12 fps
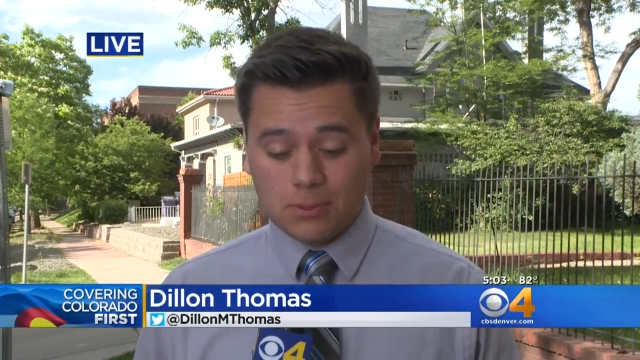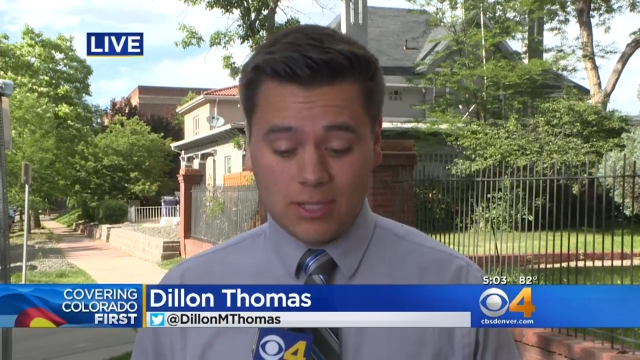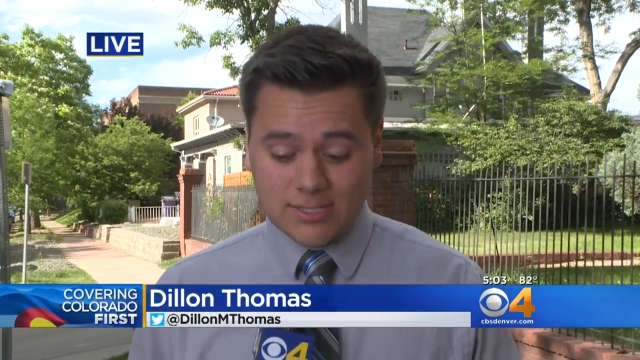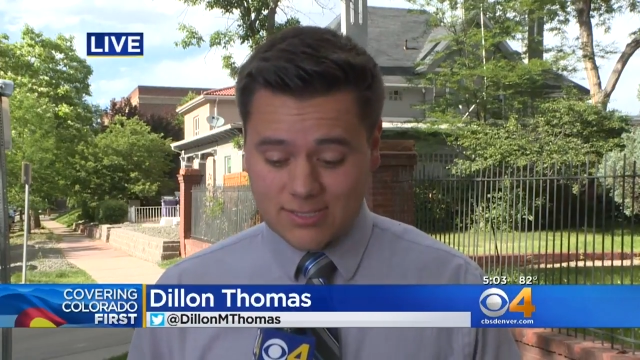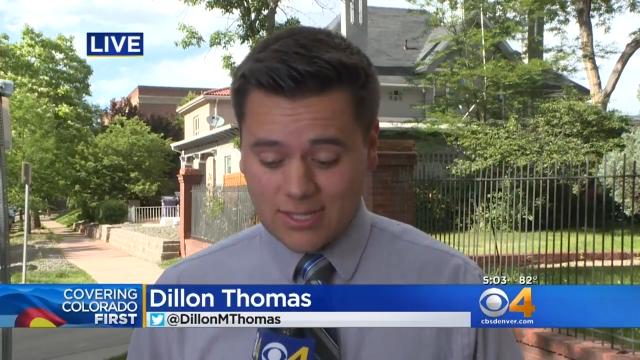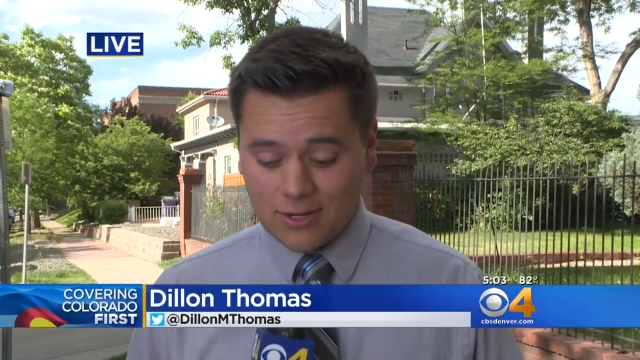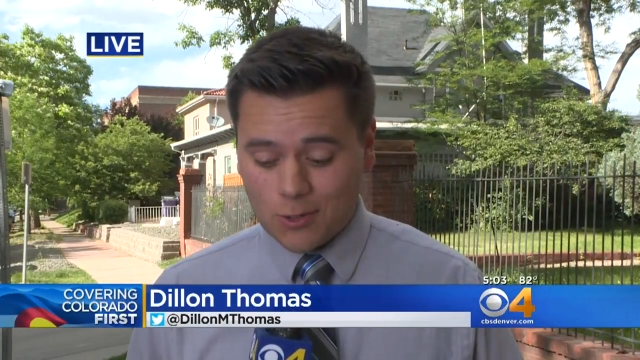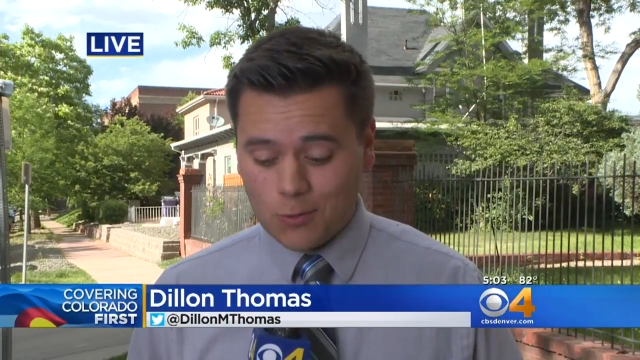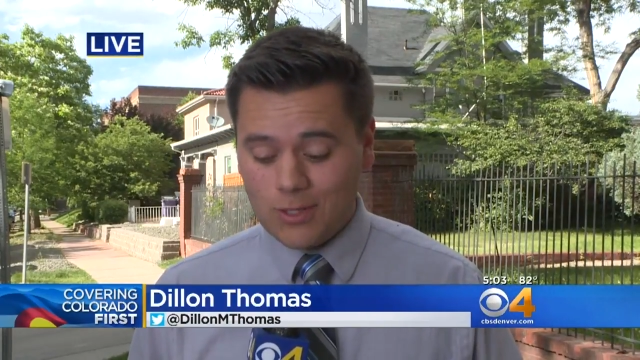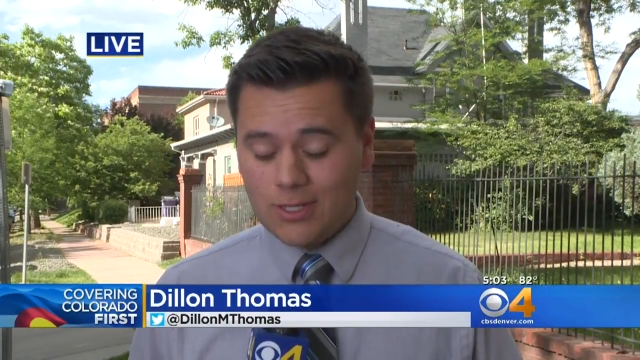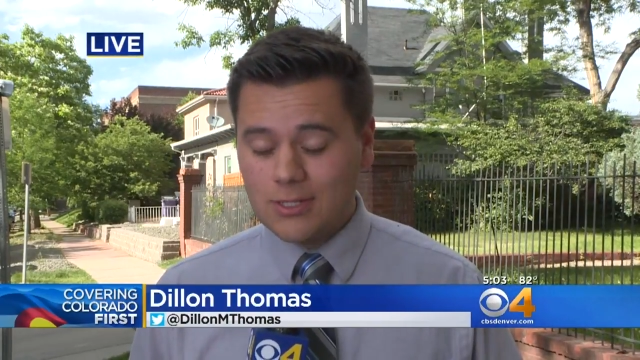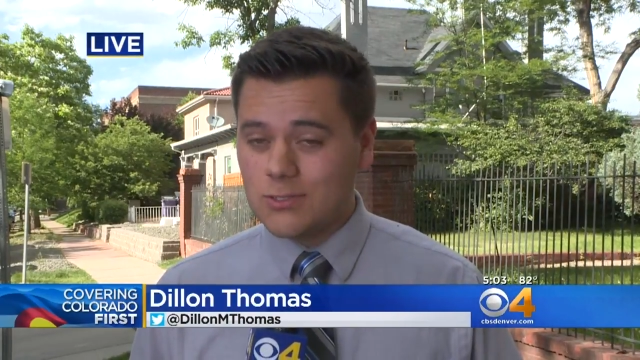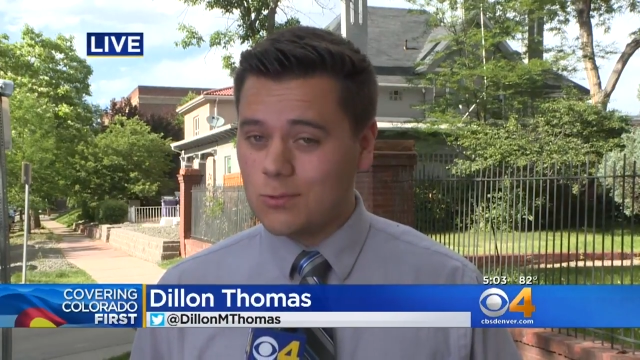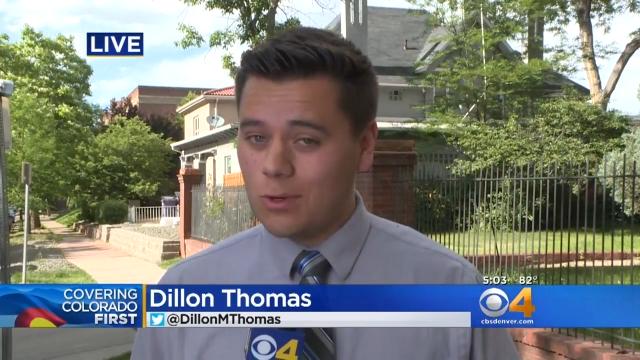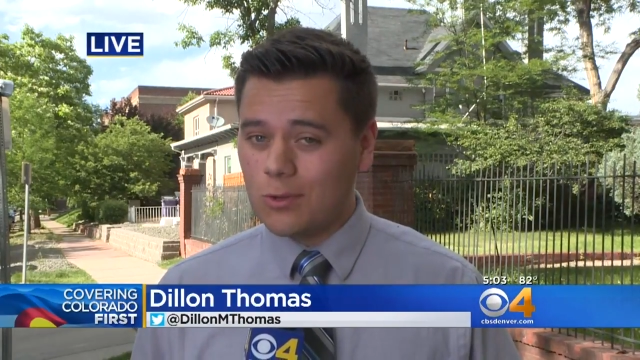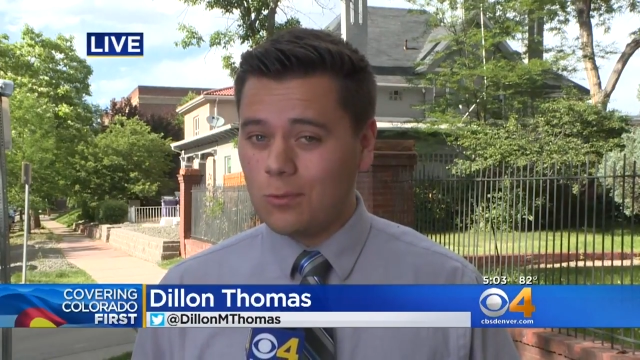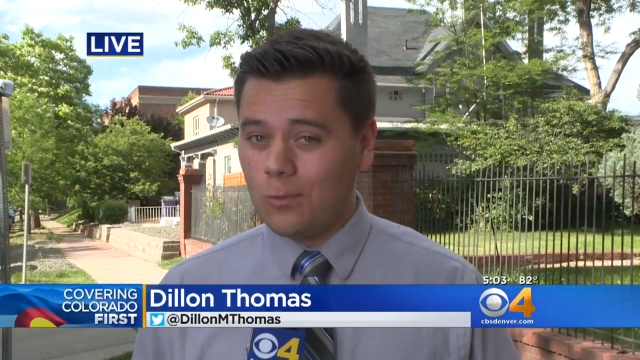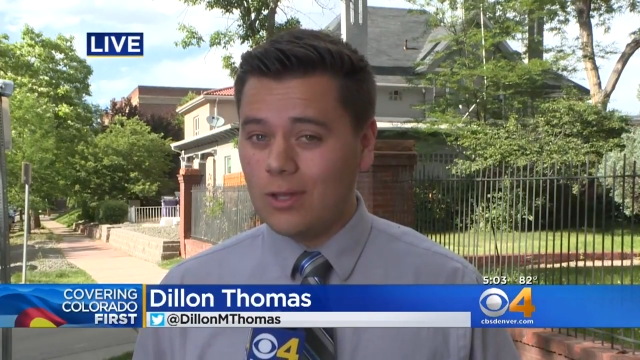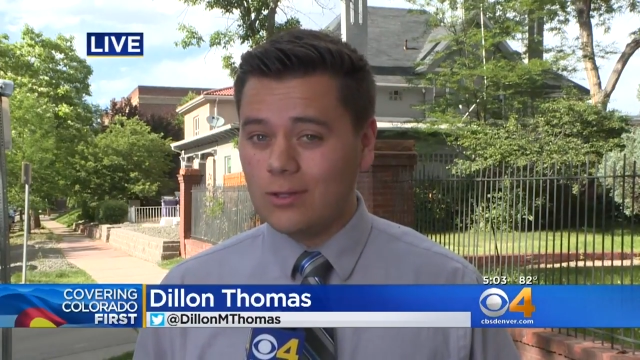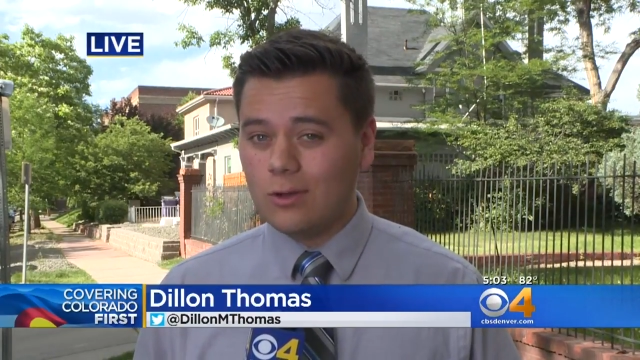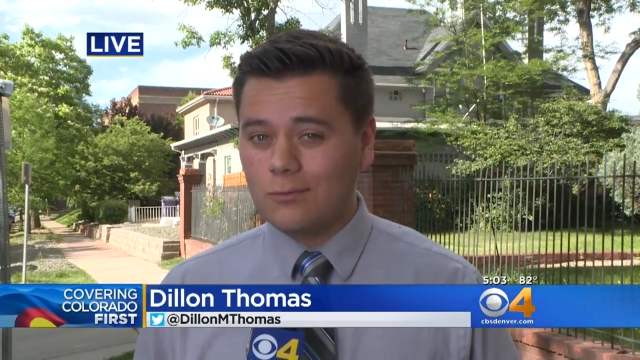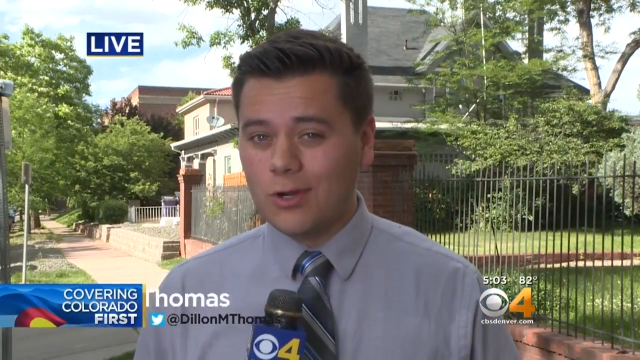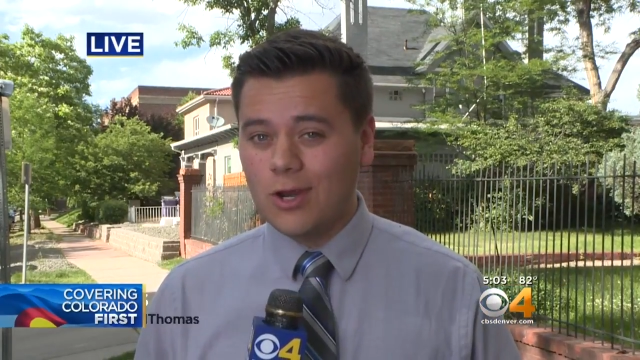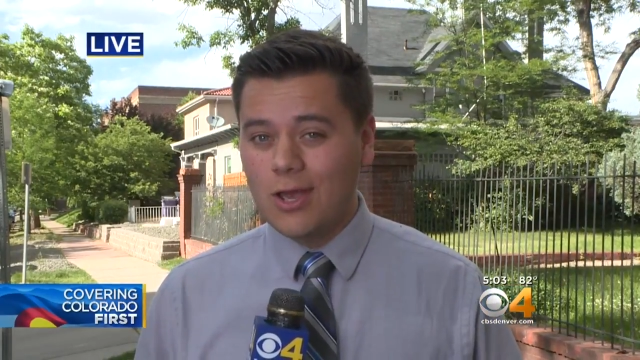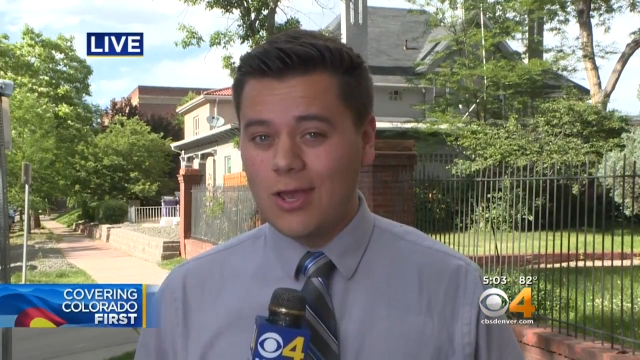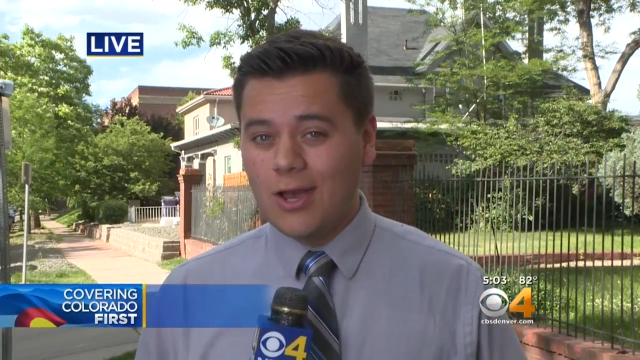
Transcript: plus their queen is worth well over